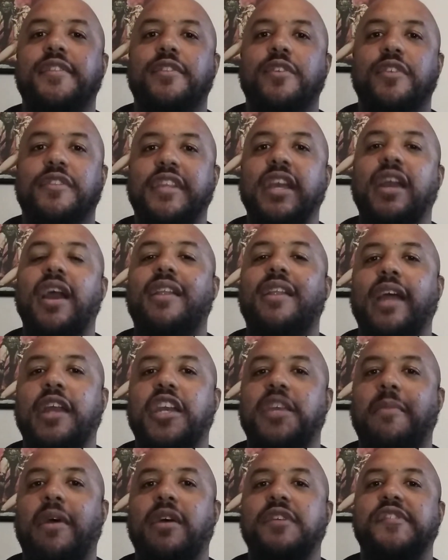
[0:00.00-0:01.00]
the thing I
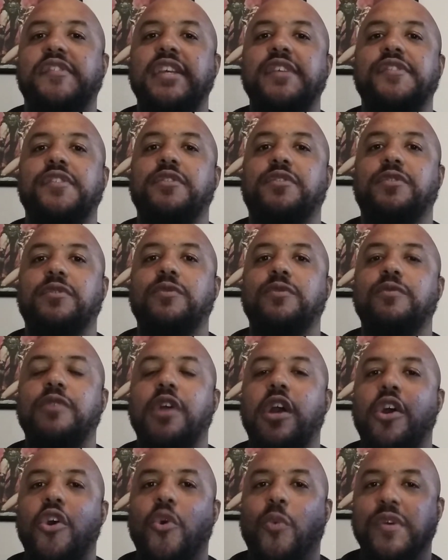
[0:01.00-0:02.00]
liked about season two
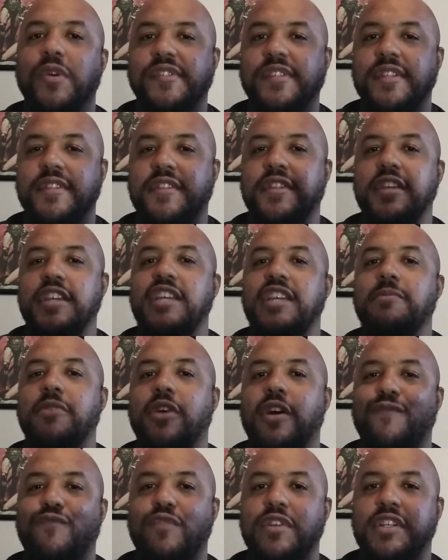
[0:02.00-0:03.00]
was the
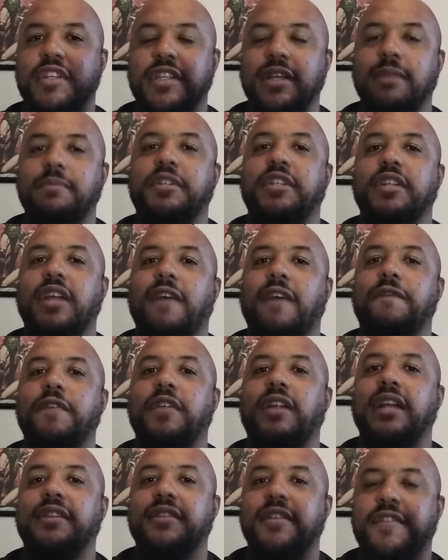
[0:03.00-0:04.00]
theme of redemption. I
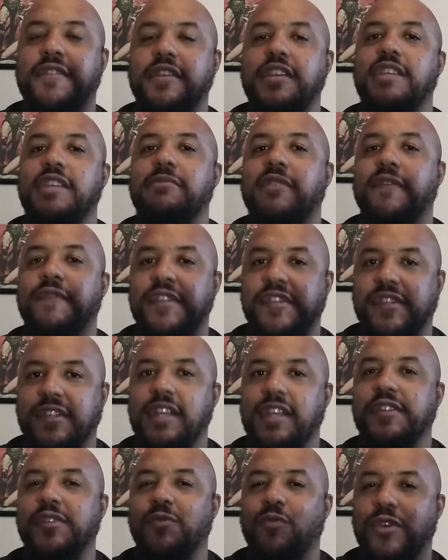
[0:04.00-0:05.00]
feel like the theme of this
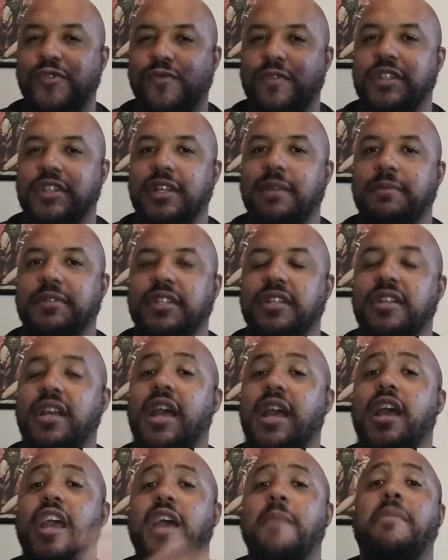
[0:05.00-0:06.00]
season was redemption.
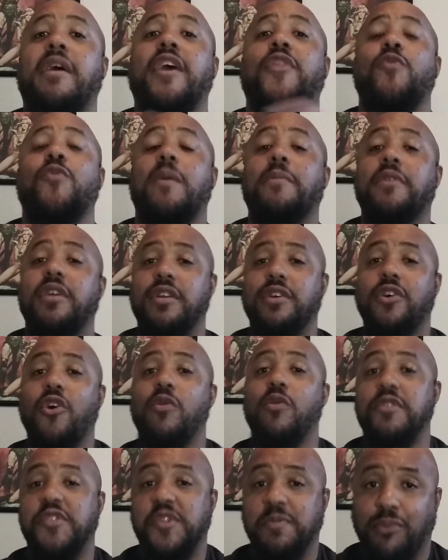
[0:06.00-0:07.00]
And by the way, I'm going to
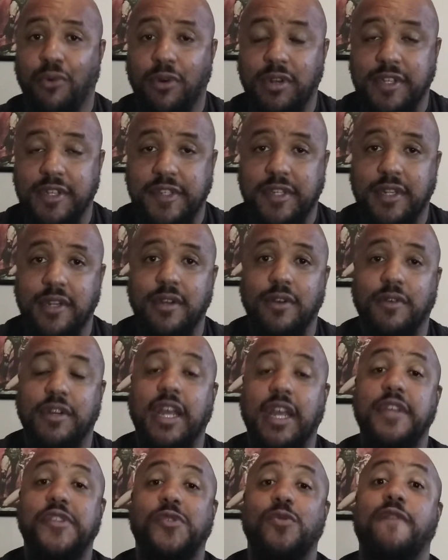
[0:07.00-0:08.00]
go into spoilers here,
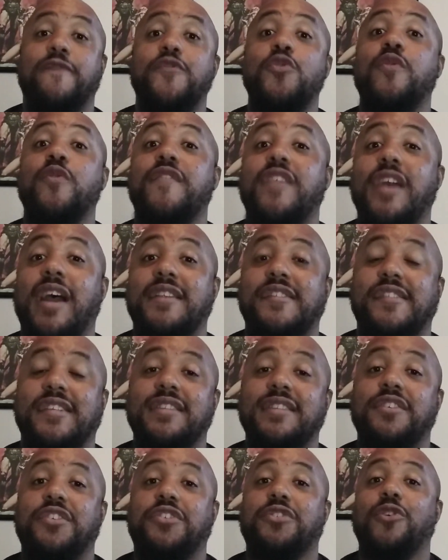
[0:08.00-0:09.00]
okay? So if you have not
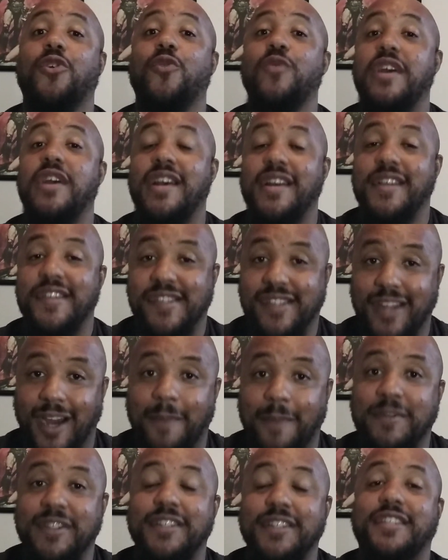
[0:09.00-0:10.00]
seen the show,
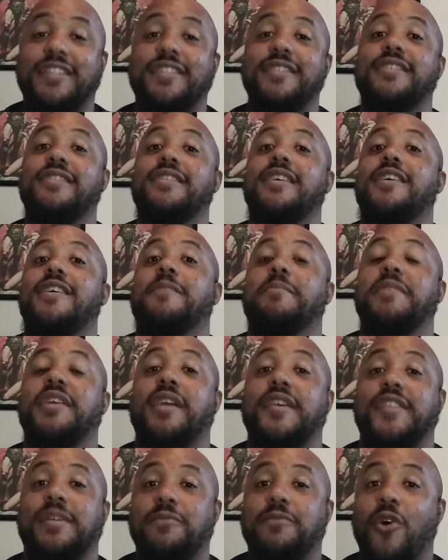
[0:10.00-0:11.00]
stop this shit
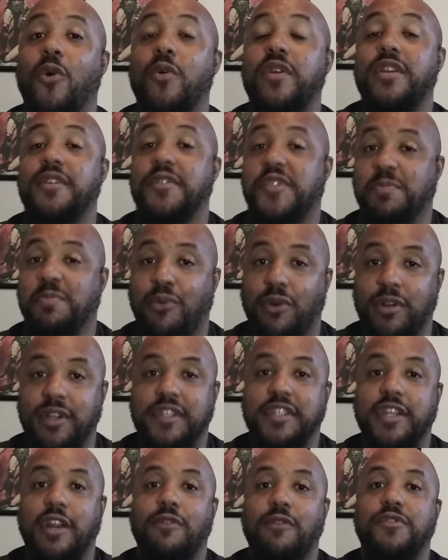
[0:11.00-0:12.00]
because I'm going into spoiler
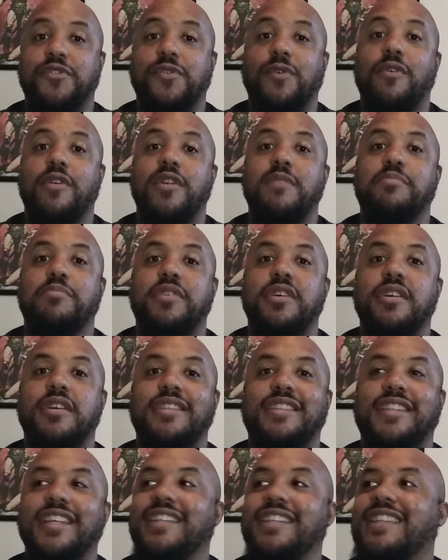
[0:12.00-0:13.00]
territory.
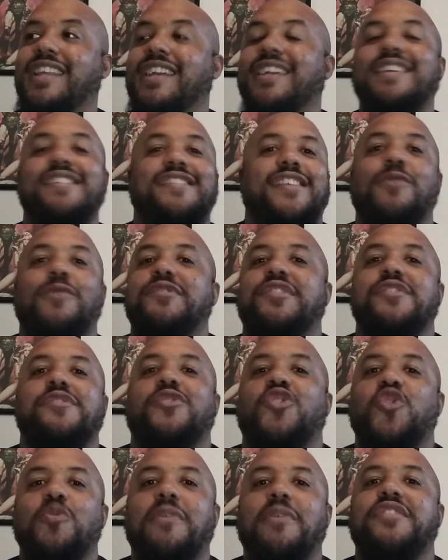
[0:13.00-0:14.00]
But because there was
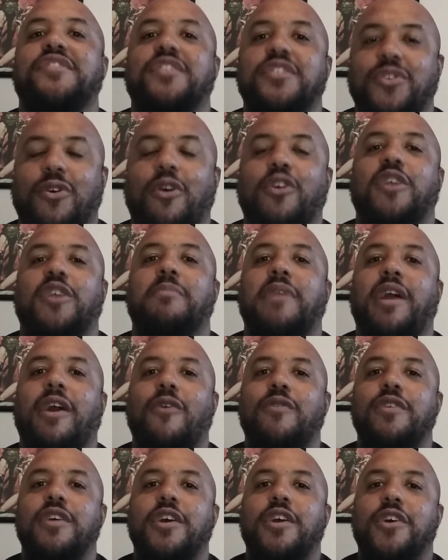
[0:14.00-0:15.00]
just too much to talk
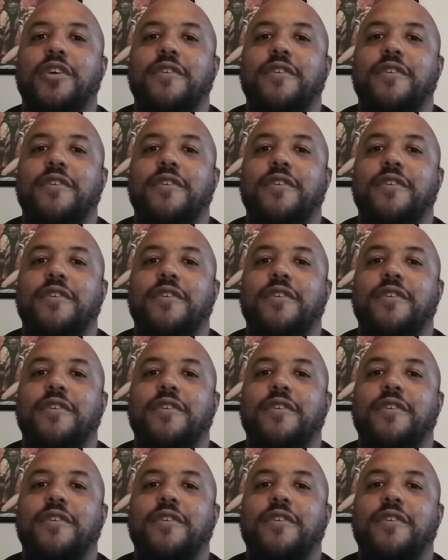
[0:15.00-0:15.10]
about